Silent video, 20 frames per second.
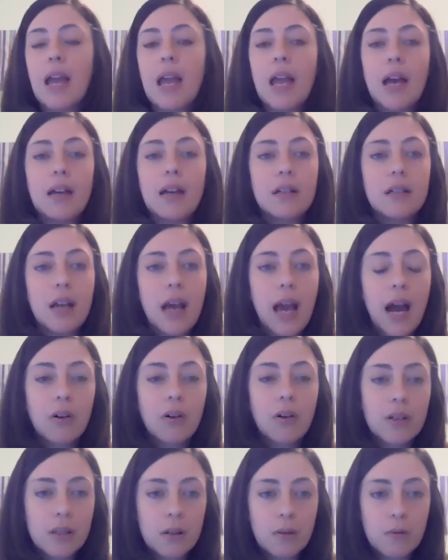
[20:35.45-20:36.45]
and
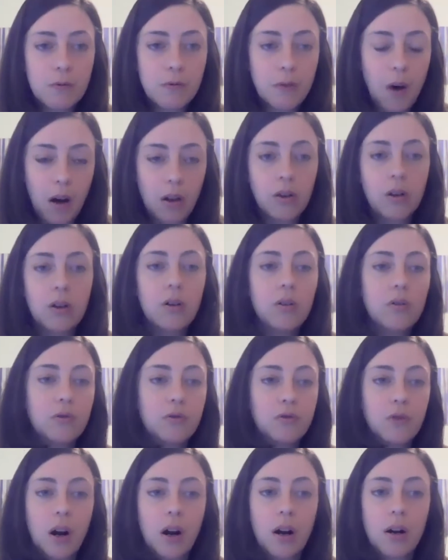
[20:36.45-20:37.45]
how does it follow
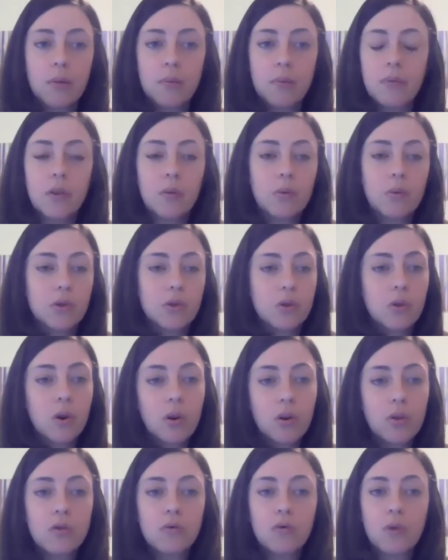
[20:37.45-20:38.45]
from the
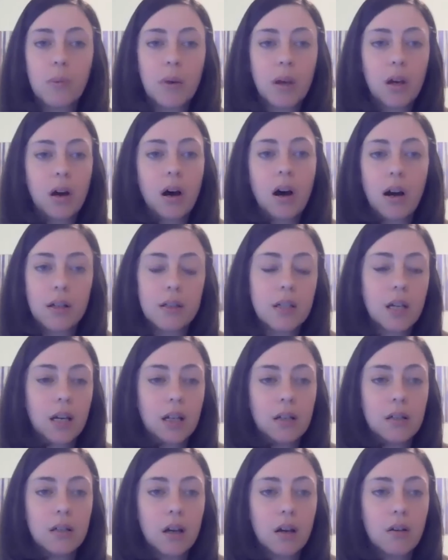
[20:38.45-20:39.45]
results from the
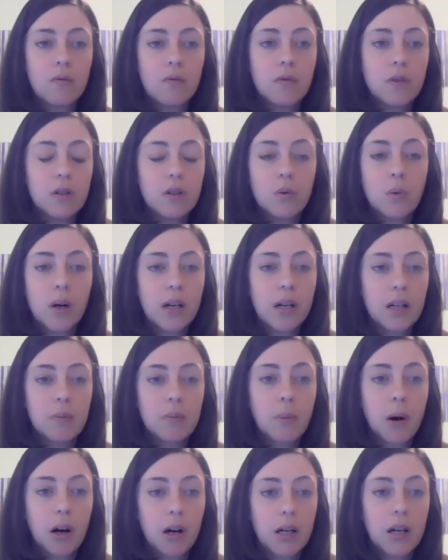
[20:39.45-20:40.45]
content of the
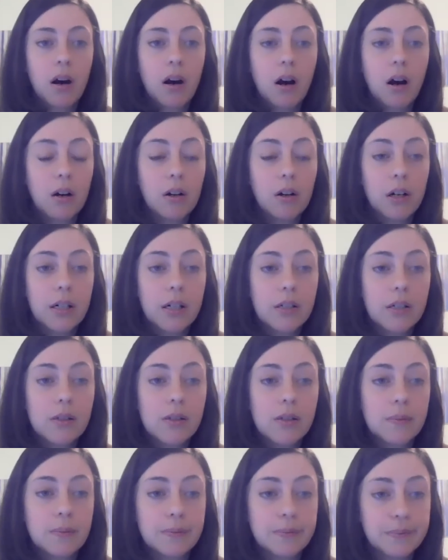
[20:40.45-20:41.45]
20th Party
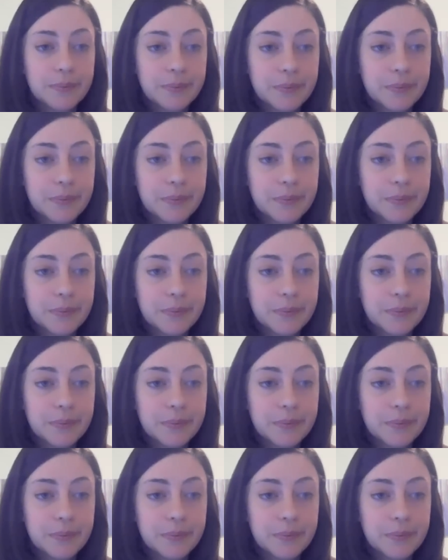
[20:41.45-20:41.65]
Congress?